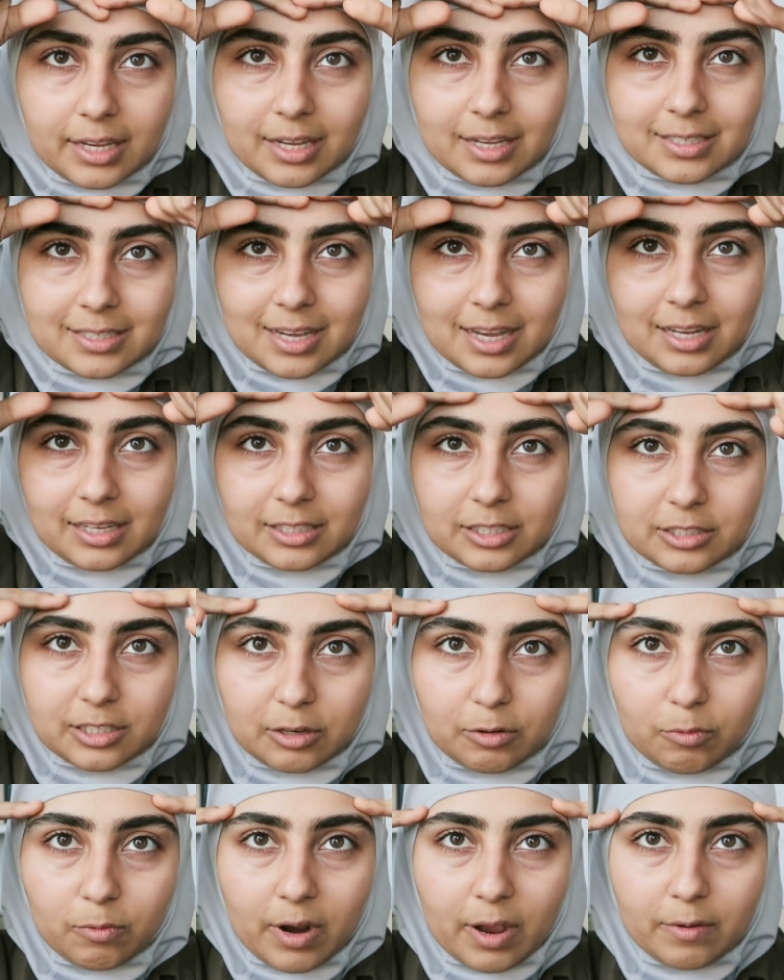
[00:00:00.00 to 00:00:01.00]
Like, it's kind of like this,
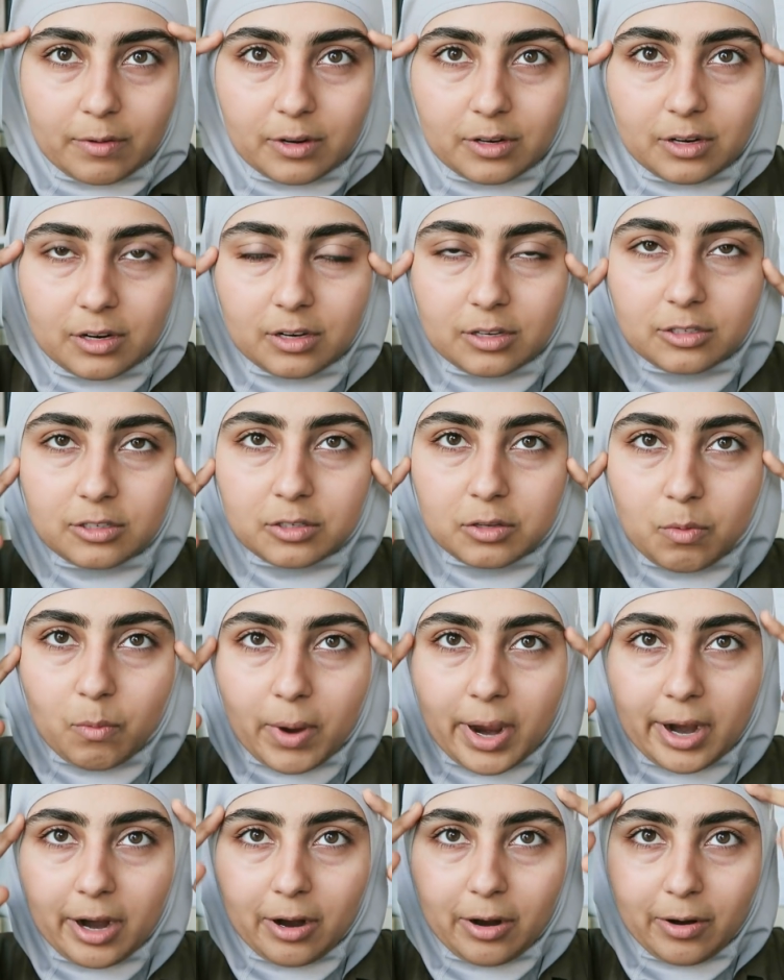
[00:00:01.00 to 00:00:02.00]
like, rounded
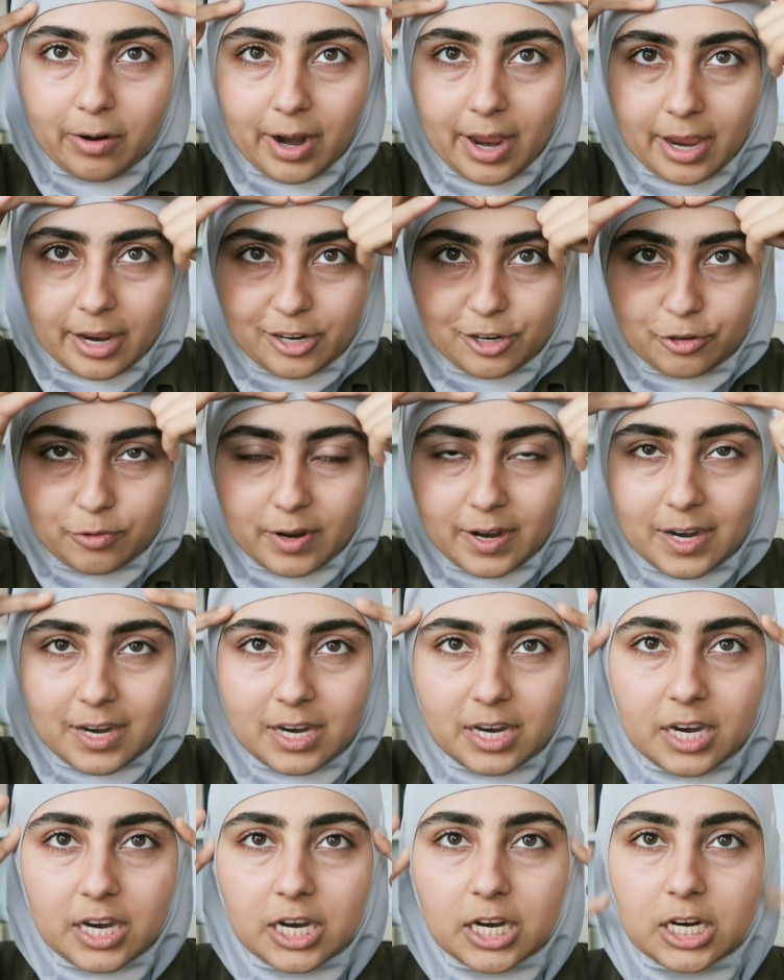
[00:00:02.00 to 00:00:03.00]
square edge right
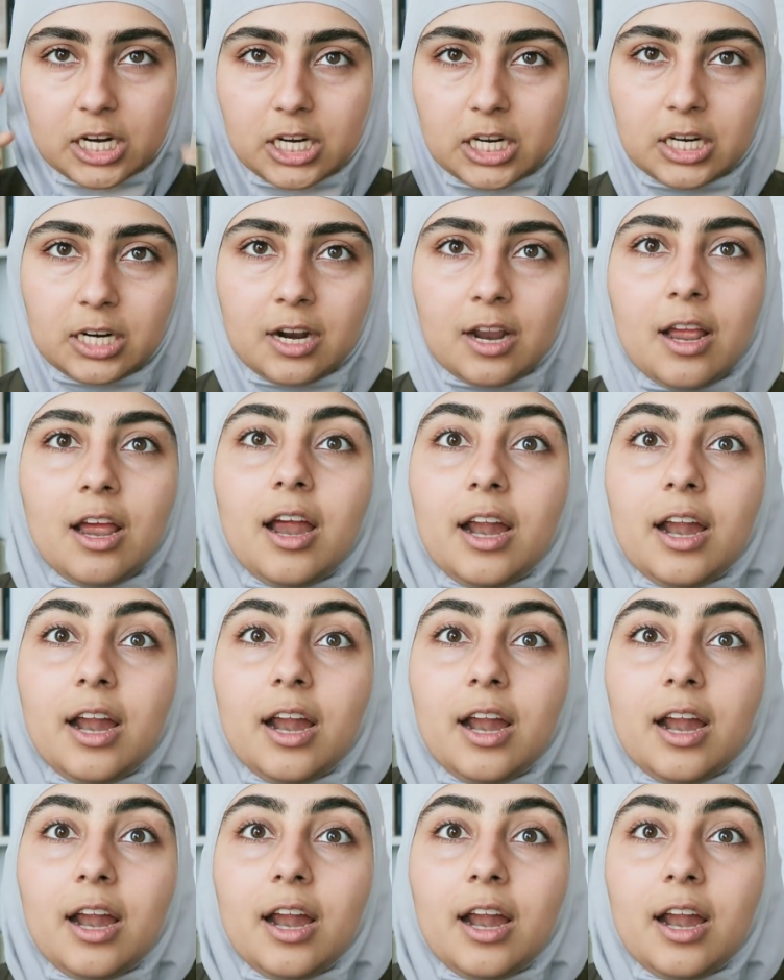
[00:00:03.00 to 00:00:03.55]
here.